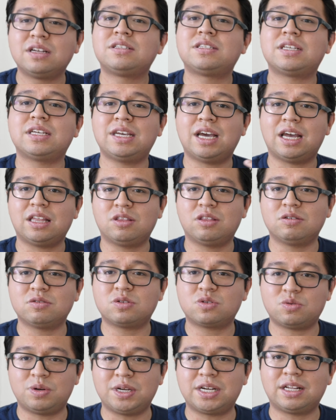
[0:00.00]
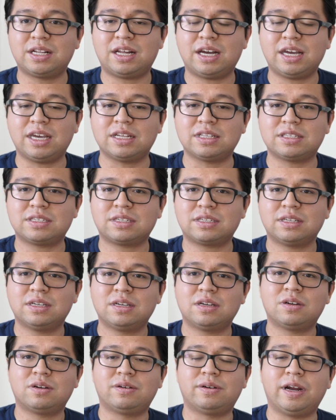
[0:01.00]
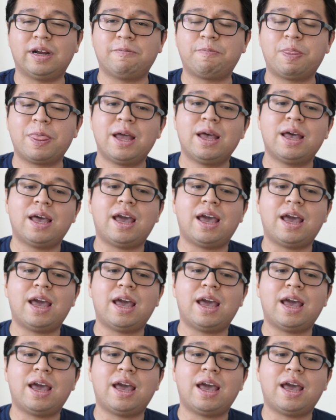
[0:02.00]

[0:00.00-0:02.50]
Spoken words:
to get those 3 clients, right?